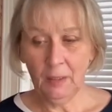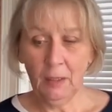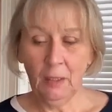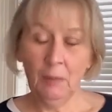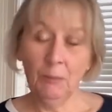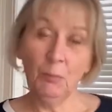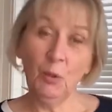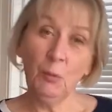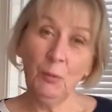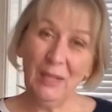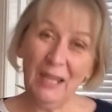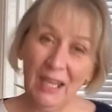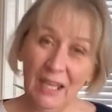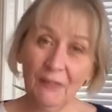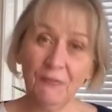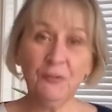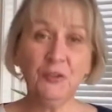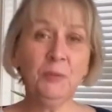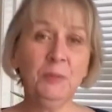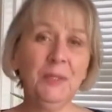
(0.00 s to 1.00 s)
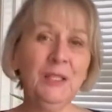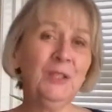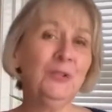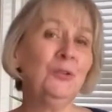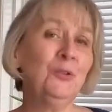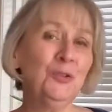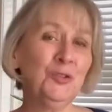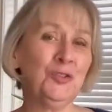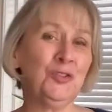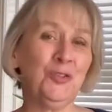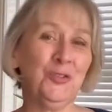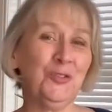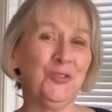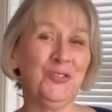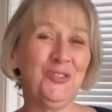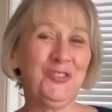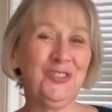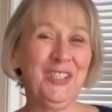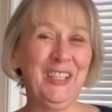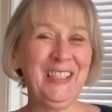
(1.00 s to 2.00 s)
But we have to be cautious as
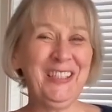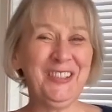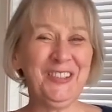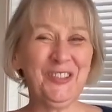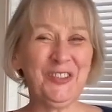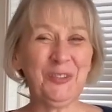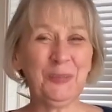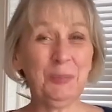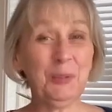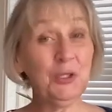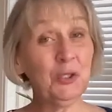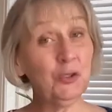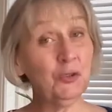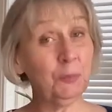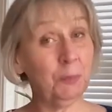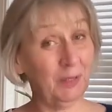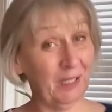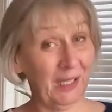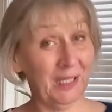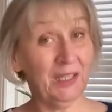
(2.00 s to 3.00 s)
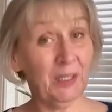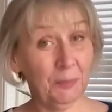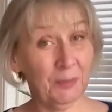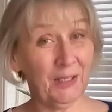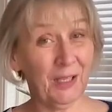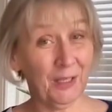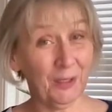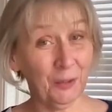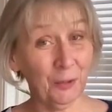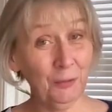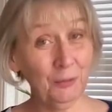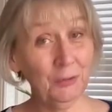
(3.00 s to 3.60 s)
teachers, because playing the piano,